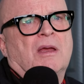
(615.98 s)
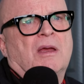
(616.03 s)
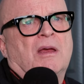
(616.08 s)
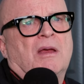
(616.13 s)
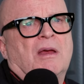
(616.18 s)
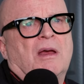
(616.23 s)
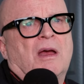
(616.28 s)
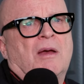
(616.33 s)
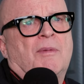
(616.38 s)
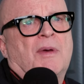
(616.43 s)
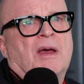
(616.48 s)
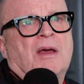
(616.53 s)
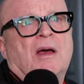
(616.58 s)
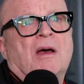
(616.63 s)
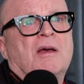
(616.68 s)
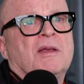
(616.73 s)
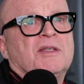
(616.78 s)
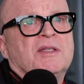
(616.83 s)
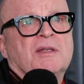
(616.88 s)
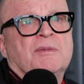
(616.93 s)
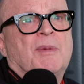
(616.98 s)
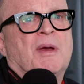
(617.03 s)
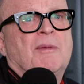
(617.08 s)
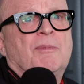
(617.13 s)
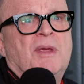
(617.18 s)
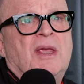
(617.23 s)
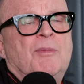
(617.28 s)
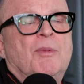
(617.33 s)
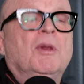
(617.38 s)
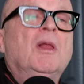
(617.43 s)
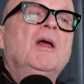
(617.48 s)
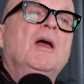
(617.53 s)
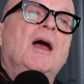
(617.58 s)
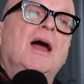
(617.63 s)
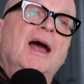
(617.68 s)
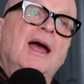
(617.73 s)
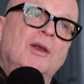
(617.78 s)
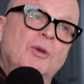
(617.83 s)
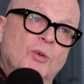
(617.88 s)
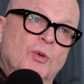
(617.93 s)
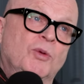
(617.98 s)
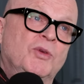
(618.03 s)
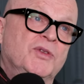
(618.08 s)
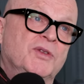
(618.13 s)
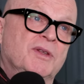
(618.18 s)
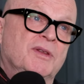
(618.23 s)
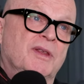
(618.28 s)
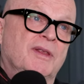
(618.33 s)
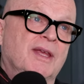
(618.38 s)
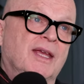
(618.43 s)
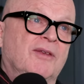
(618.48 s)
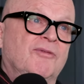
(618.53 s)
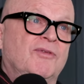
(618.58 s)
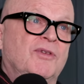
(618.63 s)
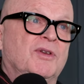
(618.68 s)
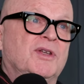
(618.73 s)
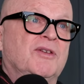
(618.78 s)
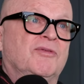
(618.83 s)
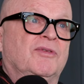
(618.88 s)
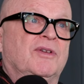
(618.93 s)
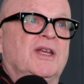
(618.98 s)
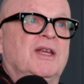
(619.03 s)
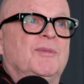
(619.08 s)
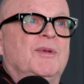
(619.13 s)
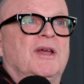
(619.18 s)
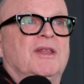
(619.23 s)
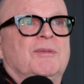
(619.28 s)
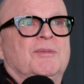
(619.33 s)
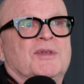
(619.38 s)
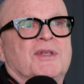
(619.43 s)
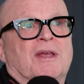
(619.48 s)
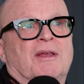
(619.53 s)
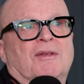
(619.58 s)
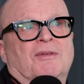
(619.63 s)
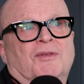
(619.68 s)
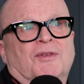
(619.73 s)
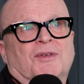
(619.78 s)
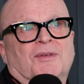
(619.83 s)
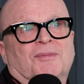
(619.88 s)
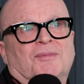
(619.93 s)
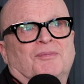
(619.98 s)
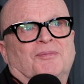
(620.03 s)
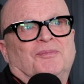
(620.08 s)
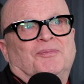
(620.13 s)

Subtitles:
us, about people, and also that they can feel differently about themselves.